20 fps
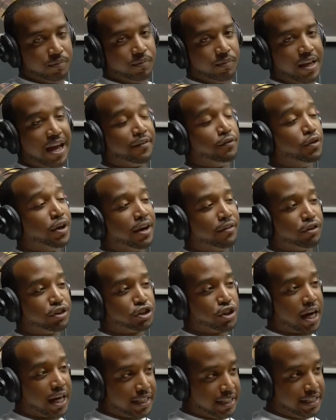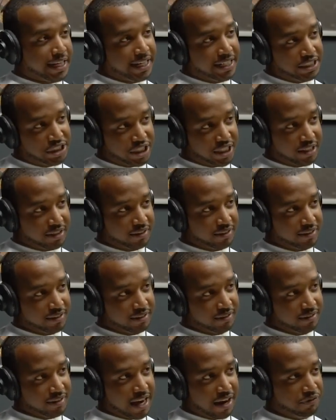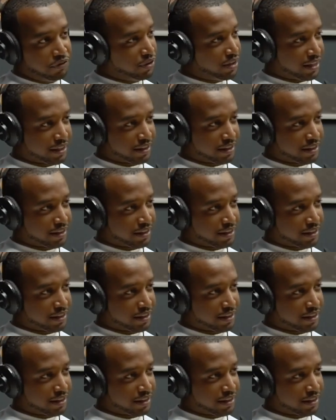Have you ever tried to date a chick after like